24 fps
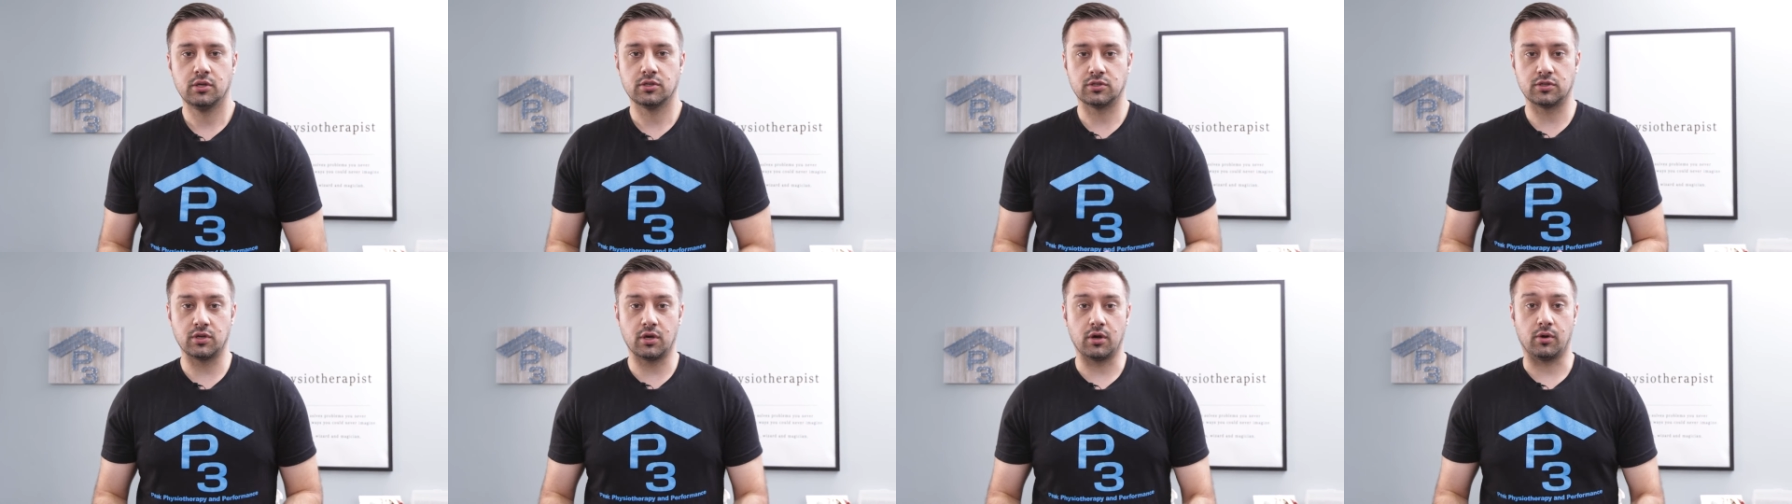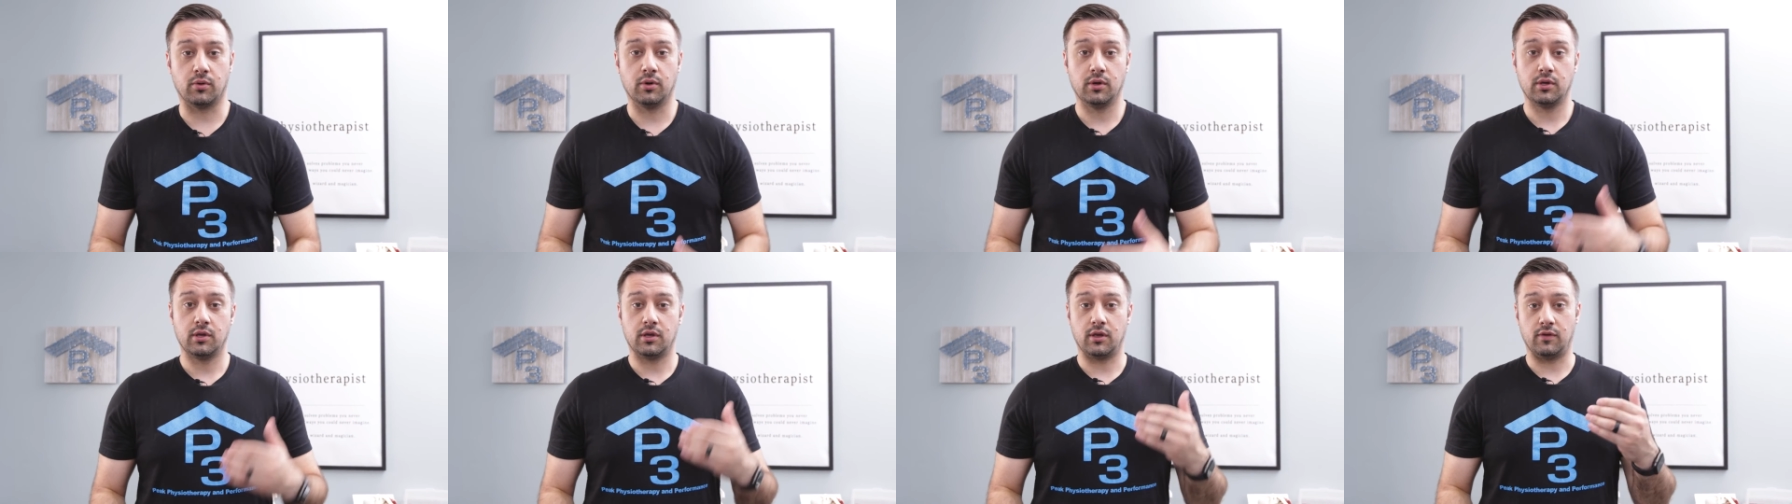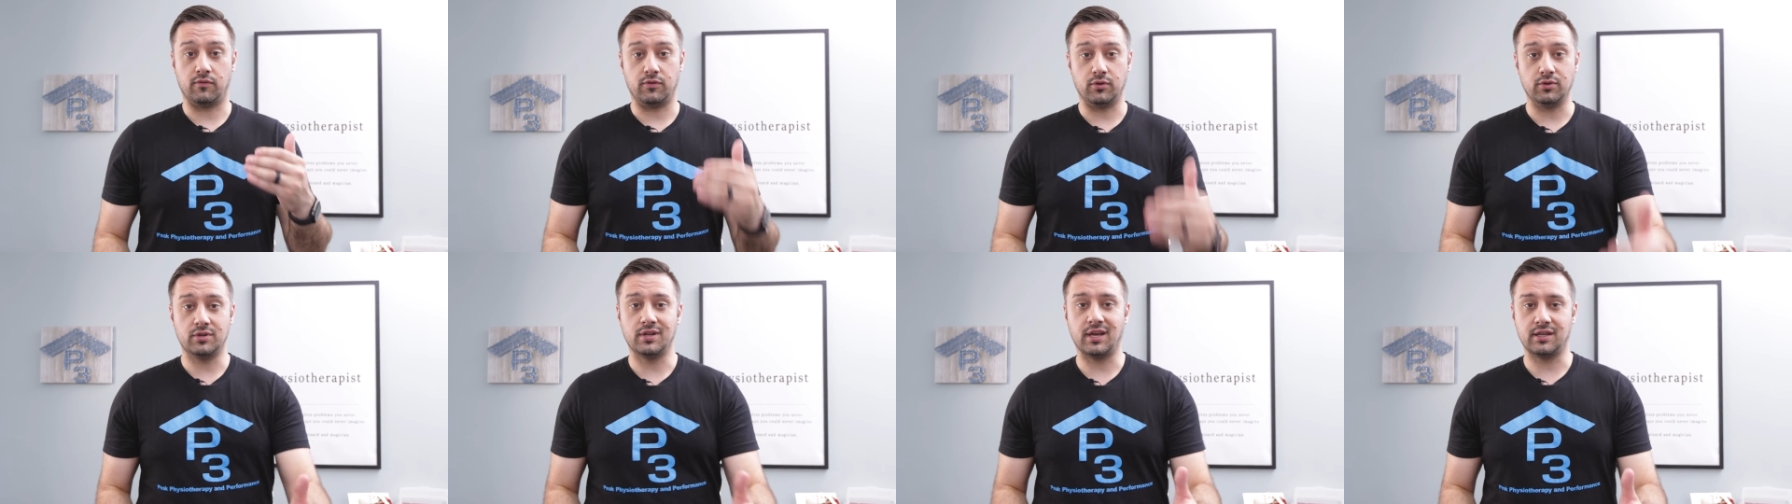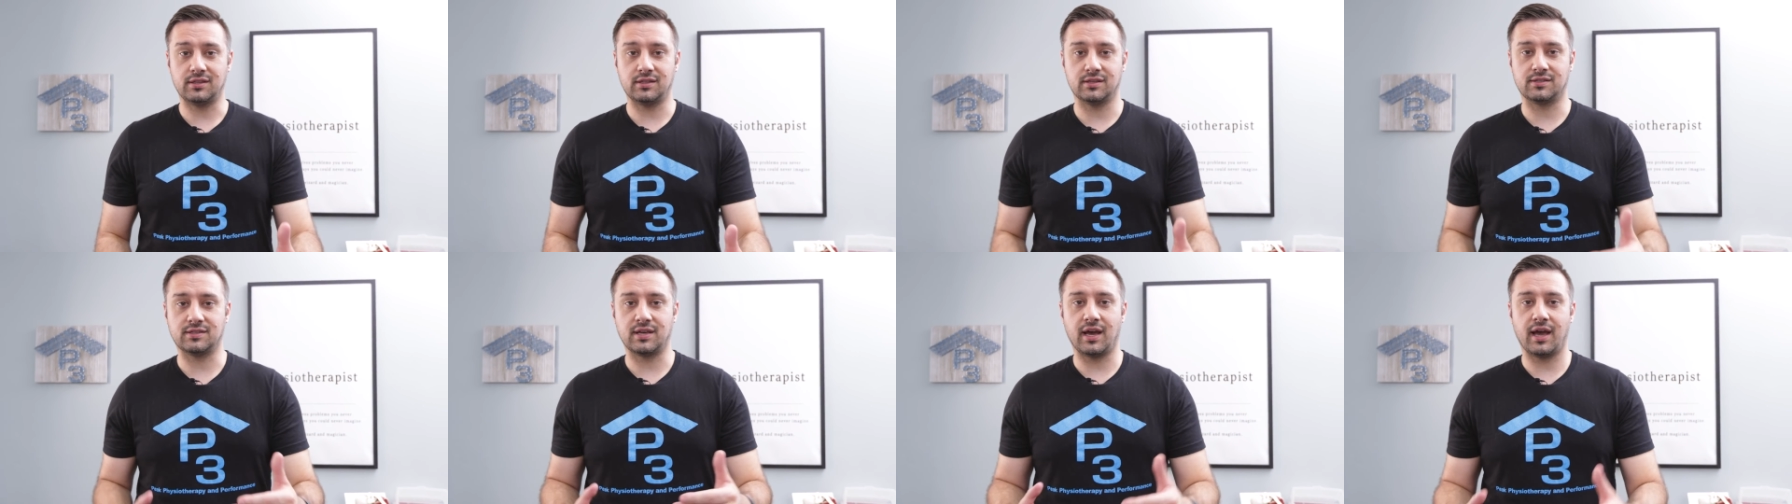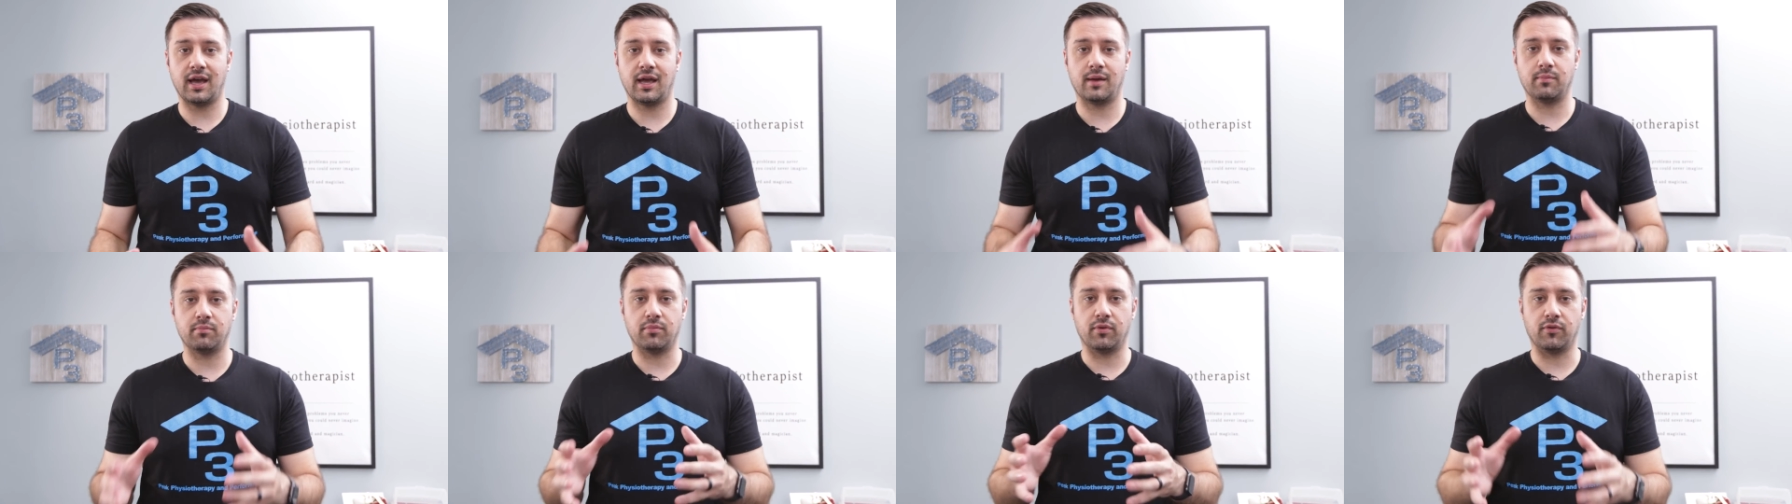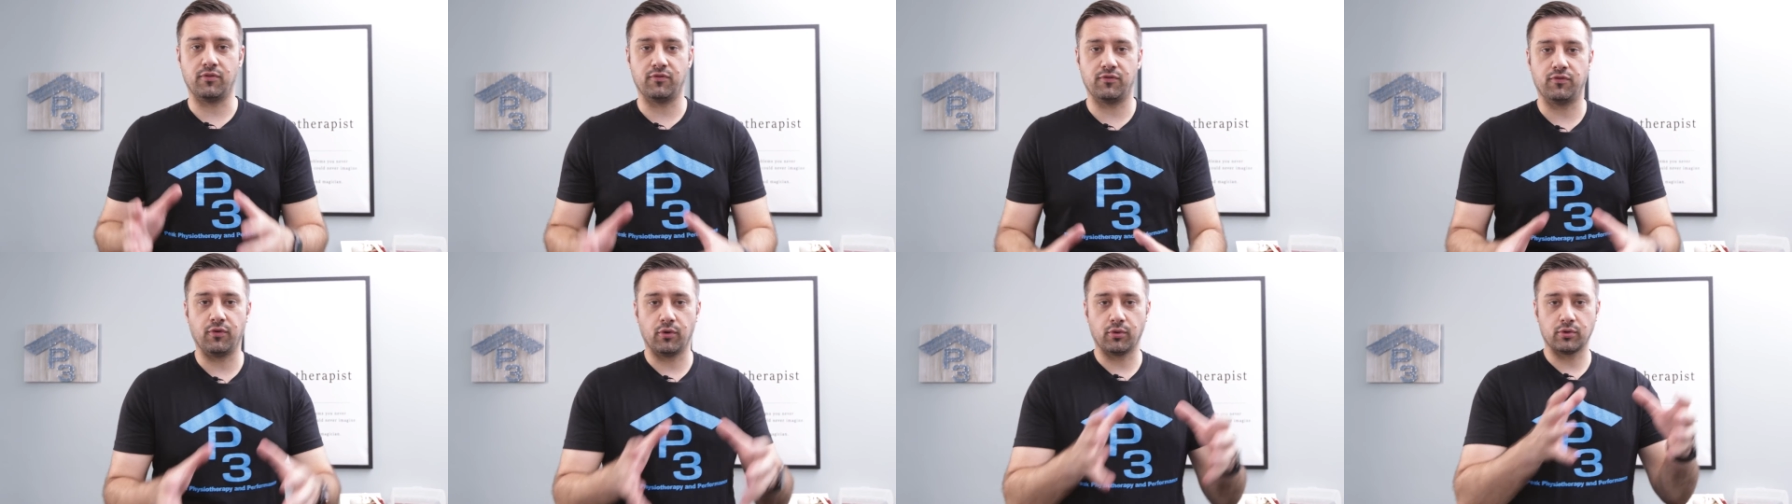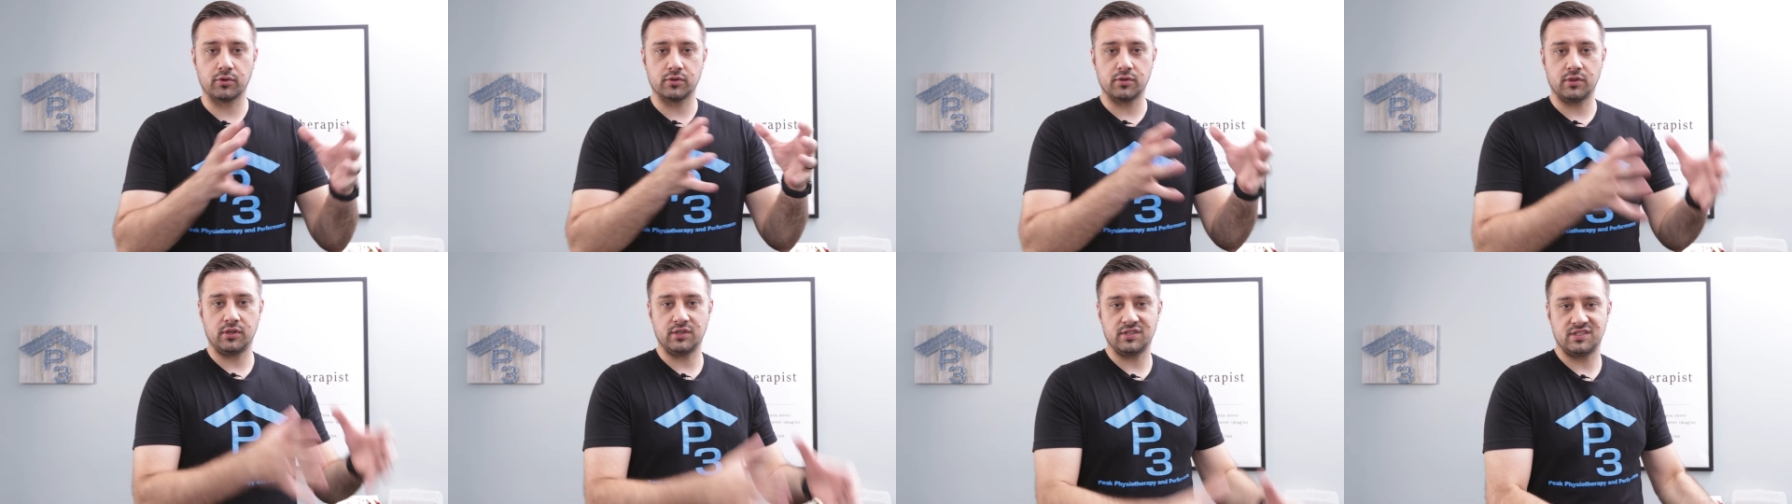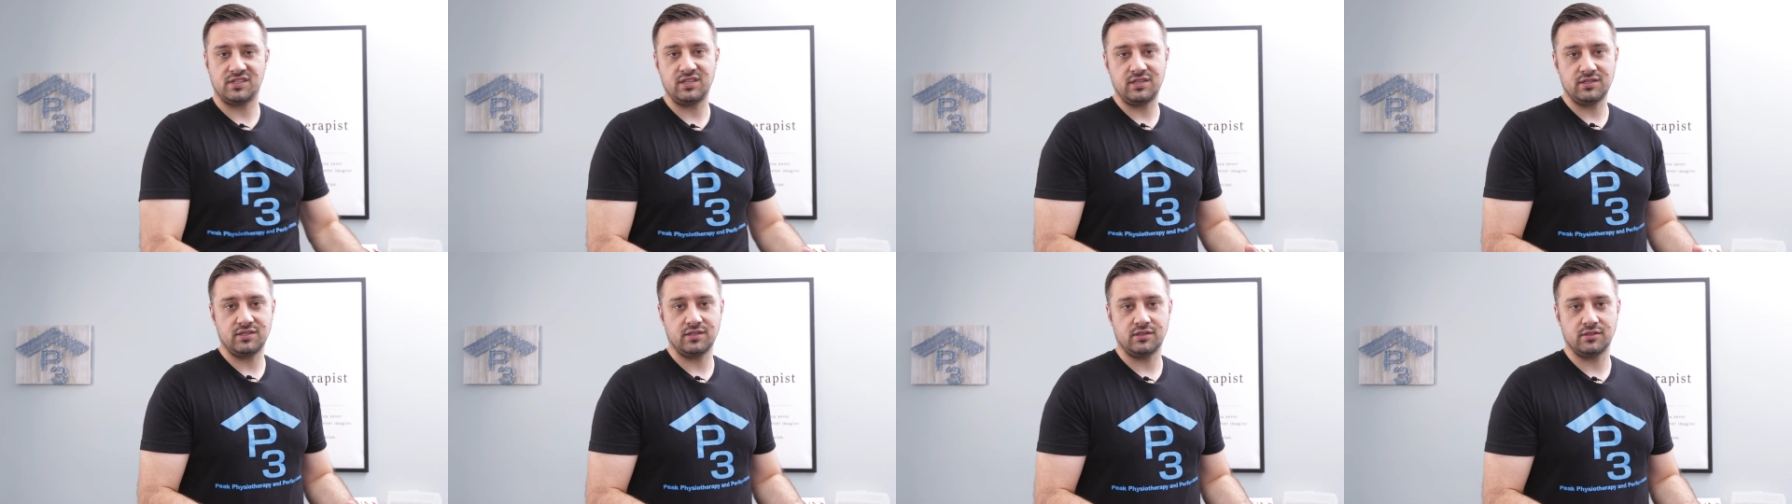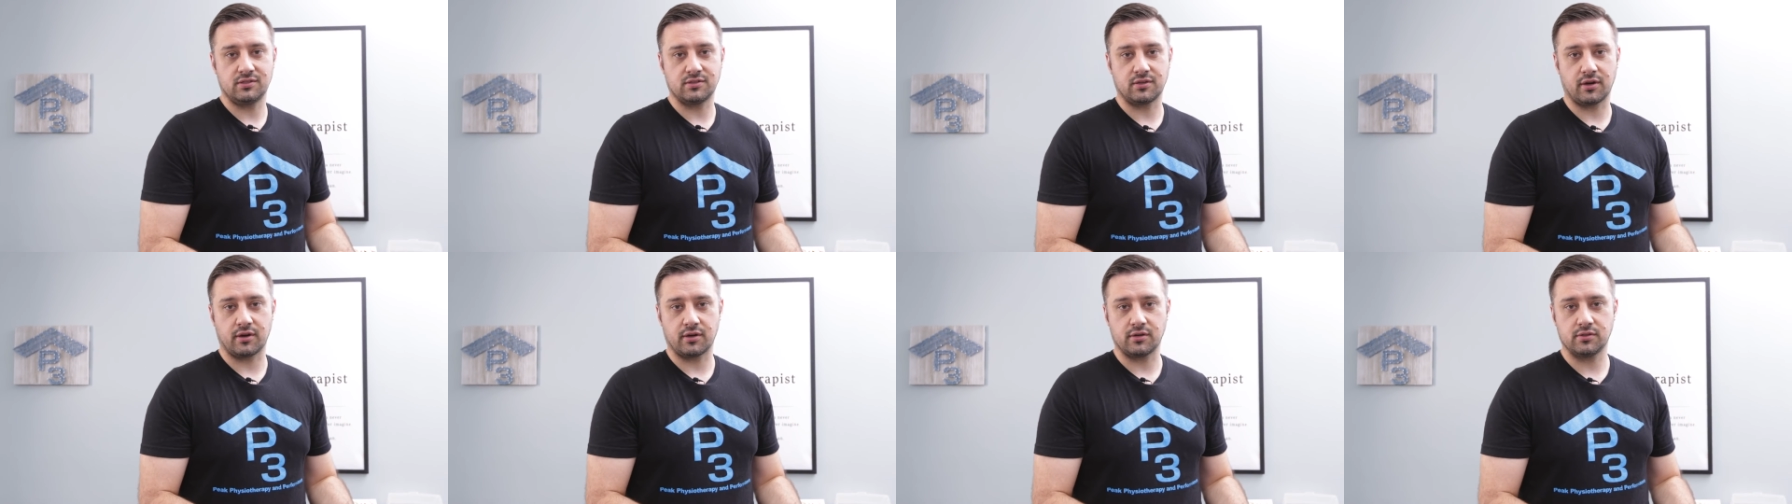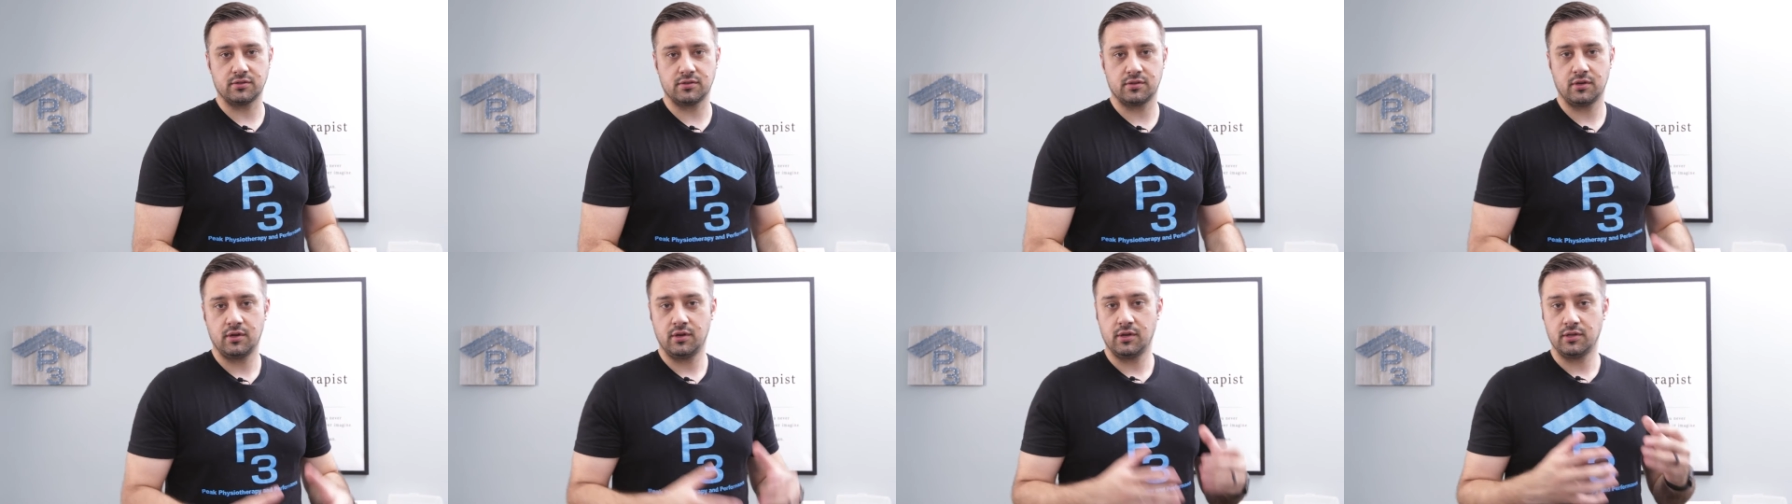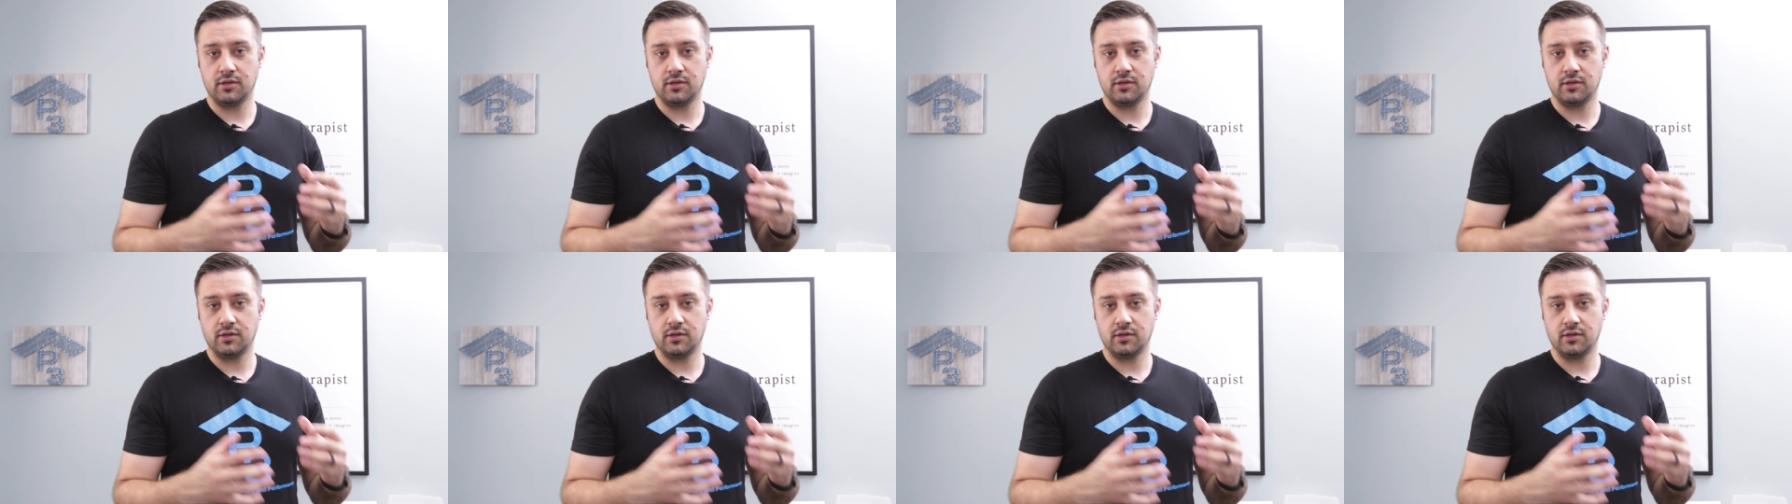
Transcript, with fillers: So if you take the time before the season starts